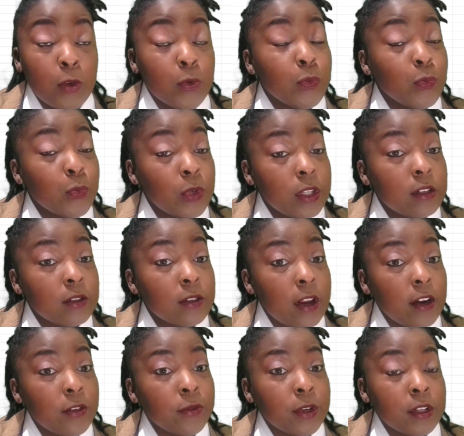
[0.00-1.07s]
which is kind
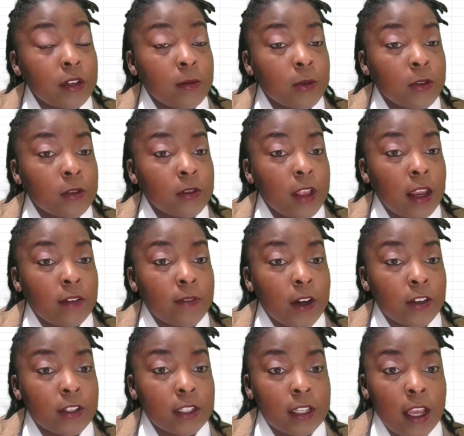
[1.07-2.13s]
of reasonable as far
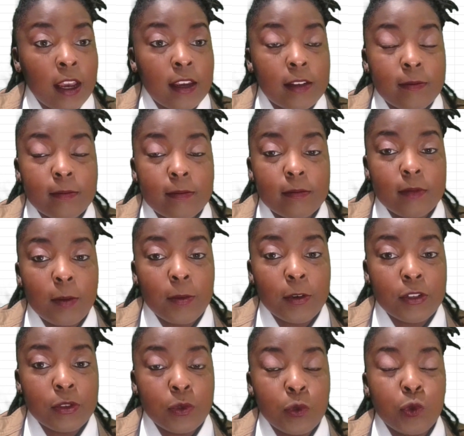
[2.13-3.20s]
as like the
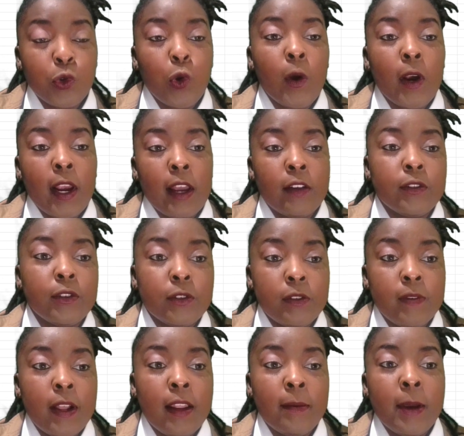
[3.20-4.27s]
person who's going out to
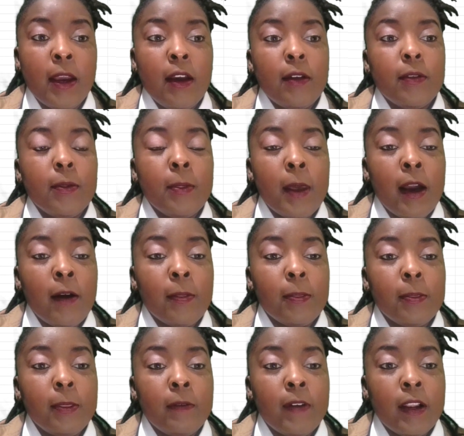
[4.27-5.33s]
develop. Now,
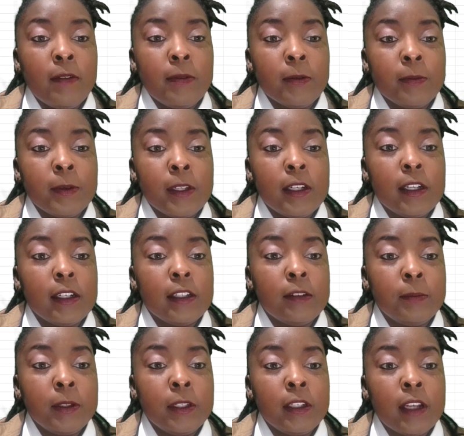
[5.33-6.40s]
developer fee could
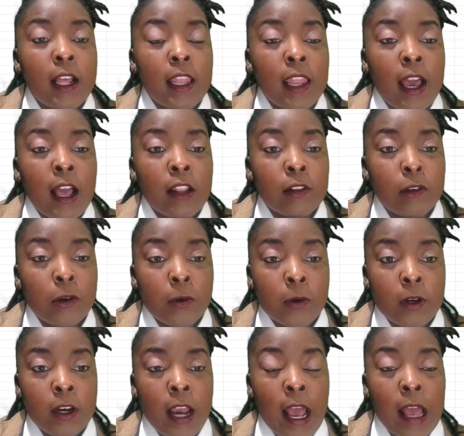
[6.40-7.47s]
be a lot
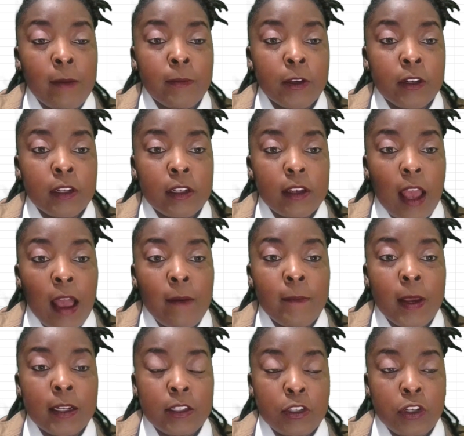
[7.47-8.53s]
lower. I'm
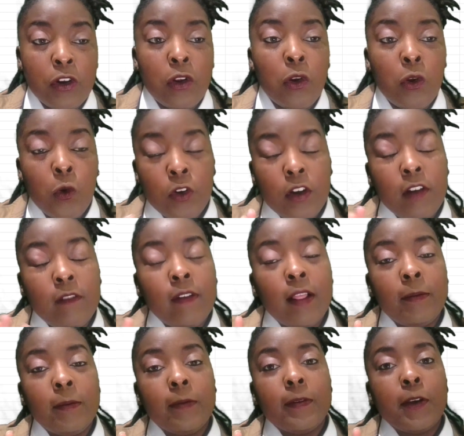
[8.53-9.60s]
actually gonna lower the
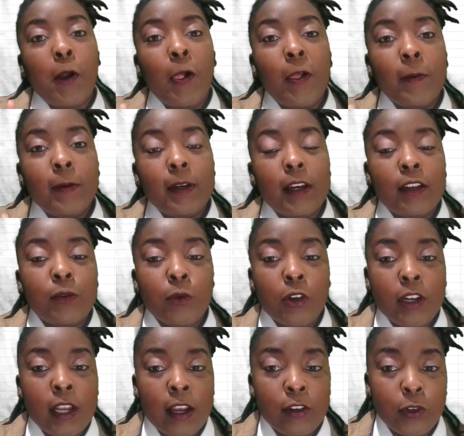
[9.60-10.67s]
developer fee only because we're
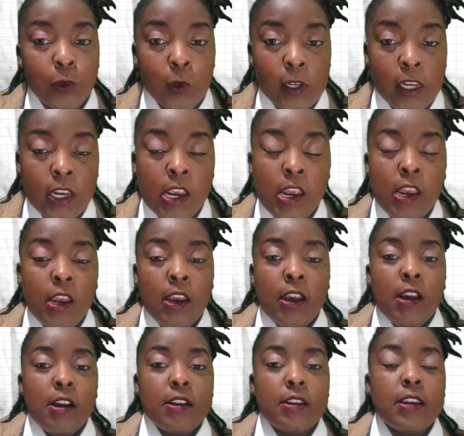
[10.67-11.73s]
not doing
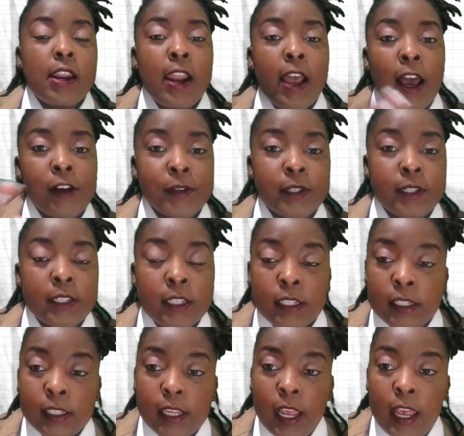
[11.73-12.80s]
10
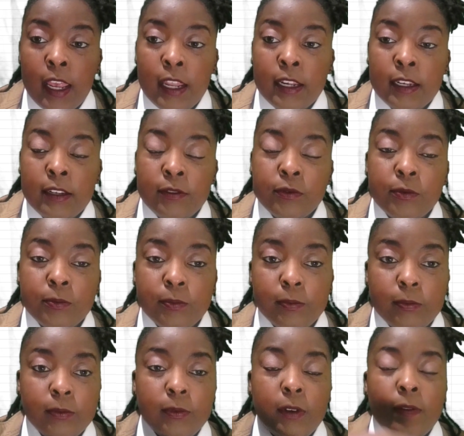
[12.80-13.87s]
houses and
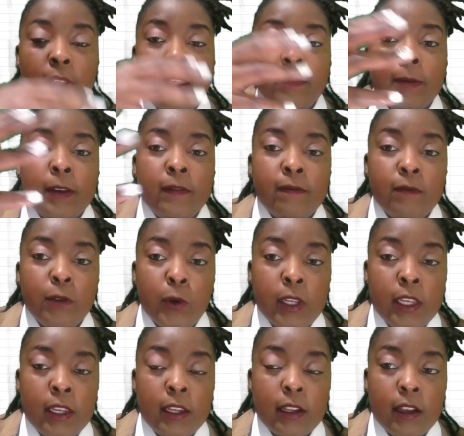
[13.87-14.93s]
developing 40